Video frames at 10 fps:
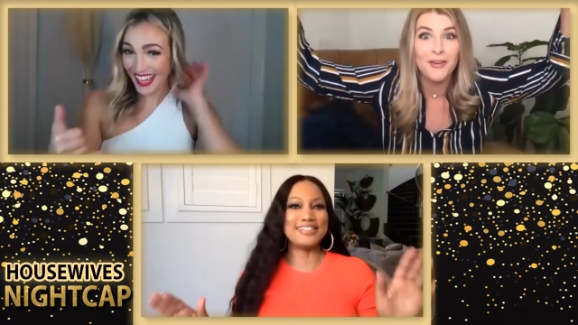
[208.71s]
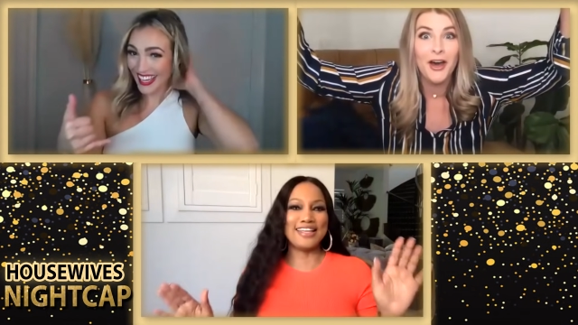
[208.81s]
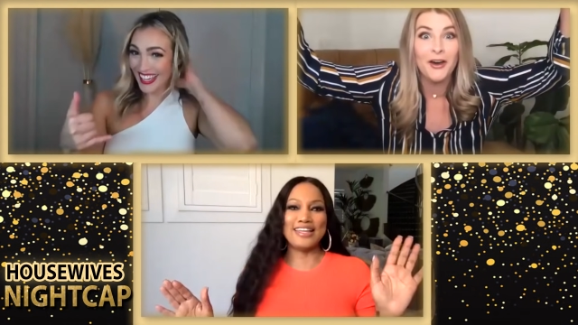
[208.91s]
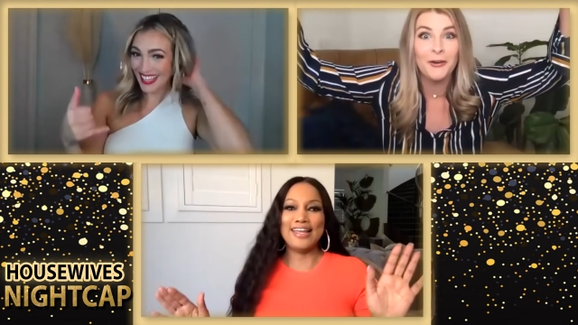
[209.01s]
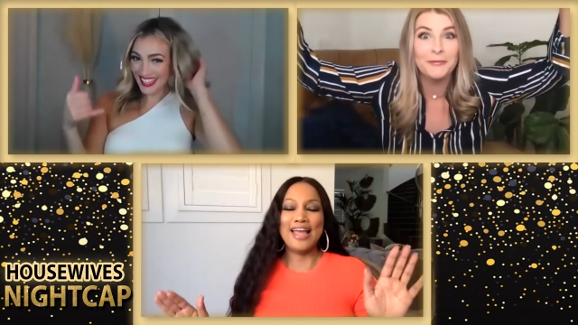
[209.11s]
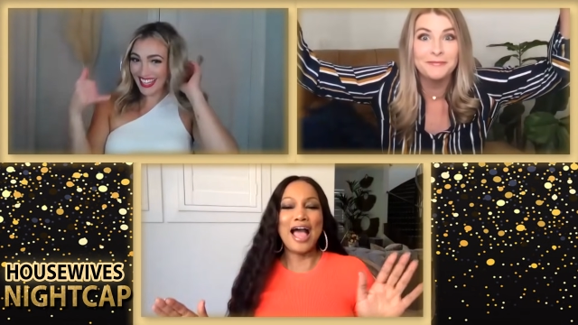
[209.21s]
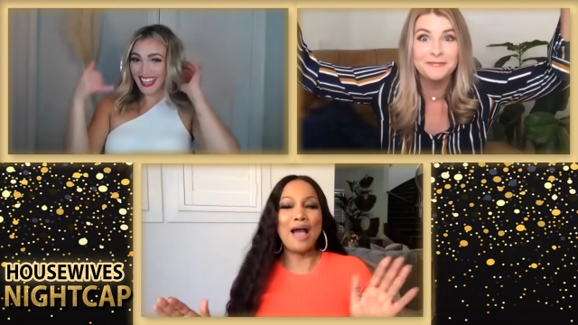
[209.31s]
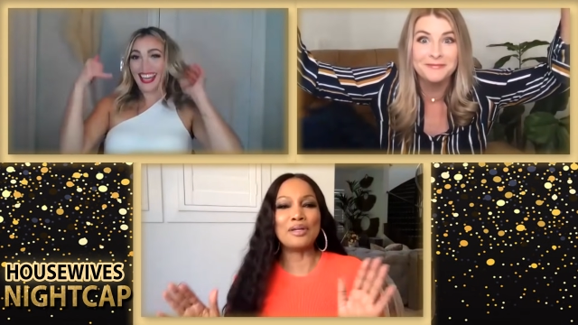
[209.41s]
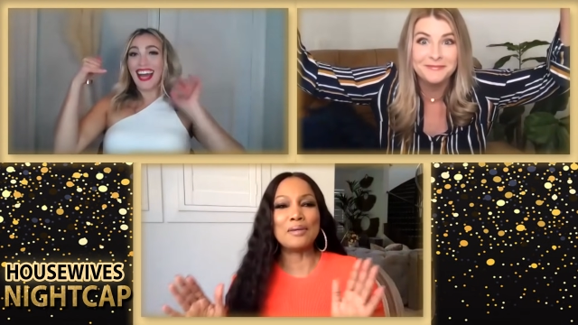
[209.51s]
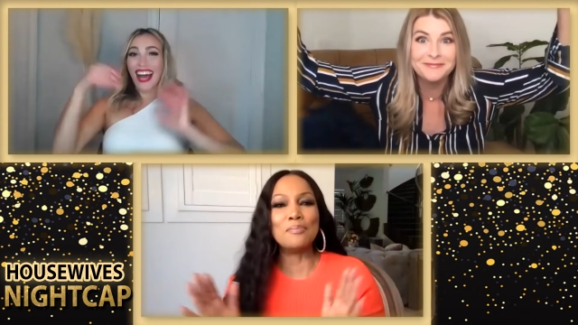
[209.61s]
Speaker 1: bravo.
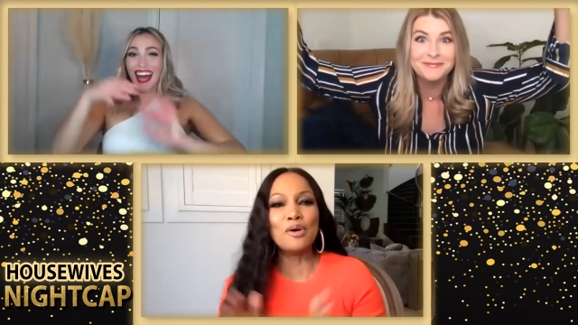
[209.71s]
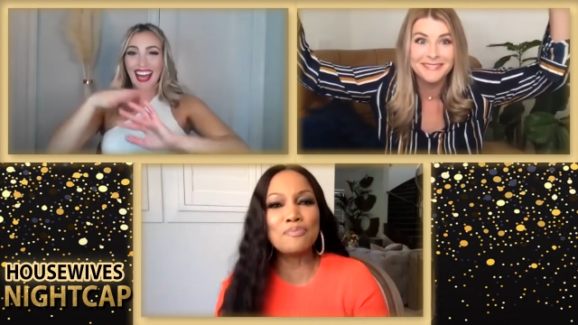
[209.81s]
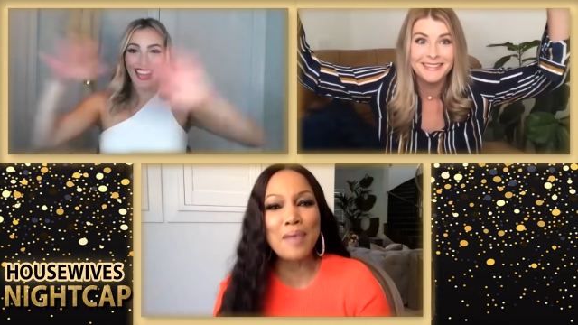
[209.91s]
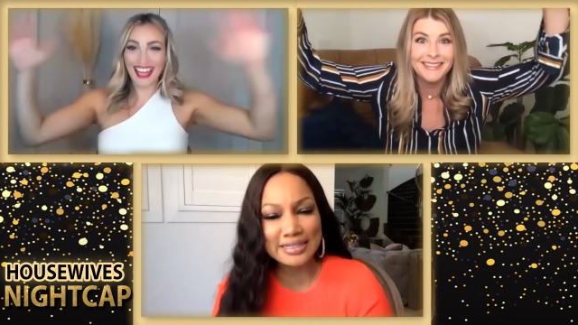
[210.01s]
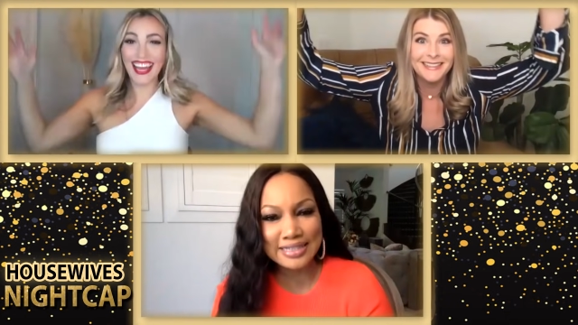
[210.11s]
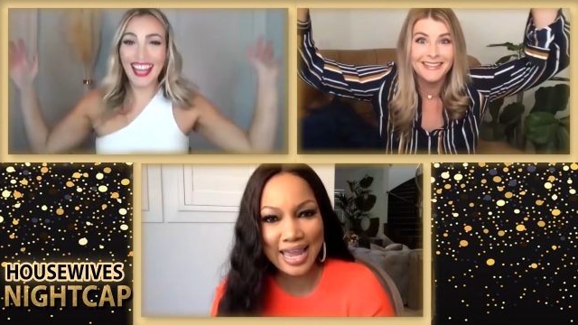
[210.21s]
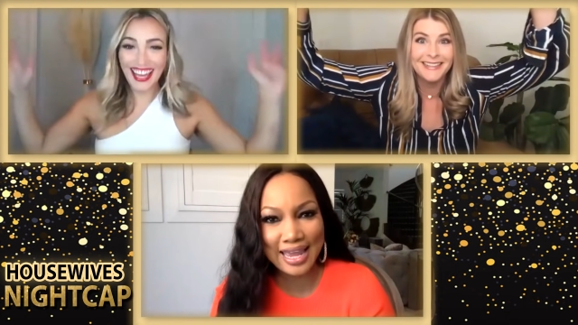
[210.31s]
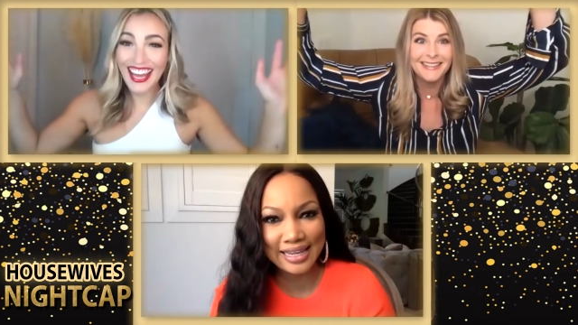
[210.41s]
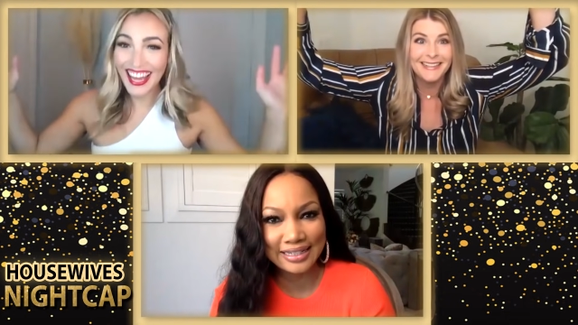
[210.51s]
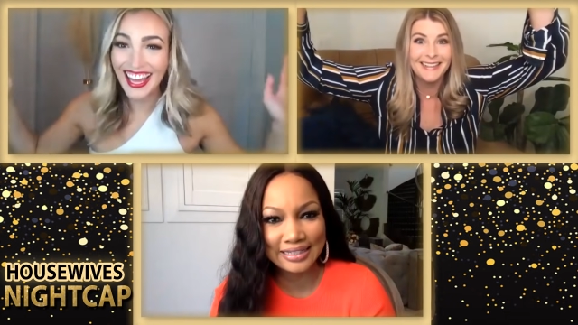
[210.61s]
I would have moved back to
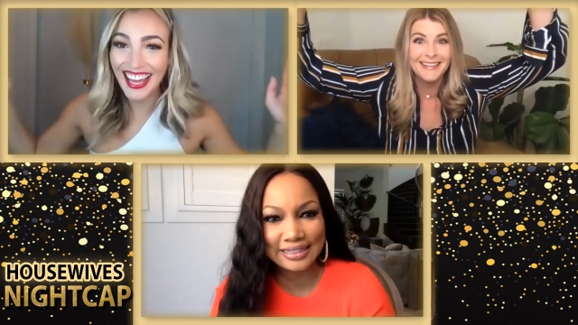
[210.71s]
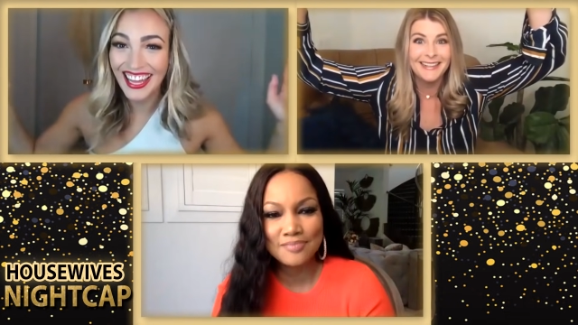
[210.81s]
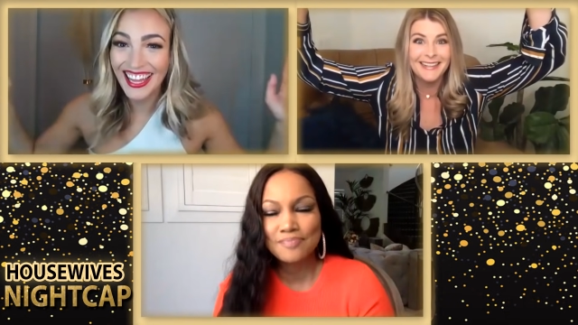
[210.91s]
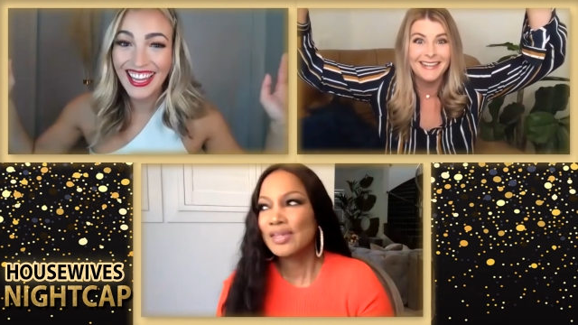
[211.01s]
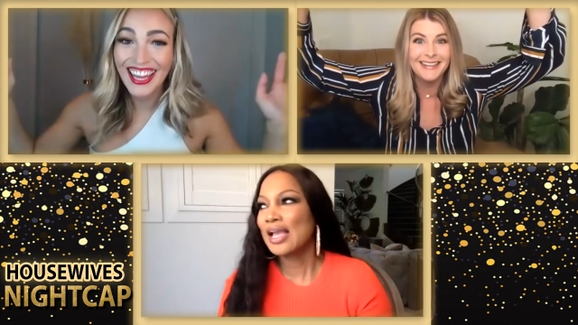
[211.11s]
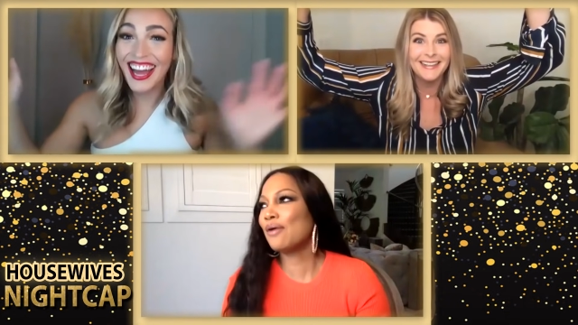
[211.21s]
Haiti.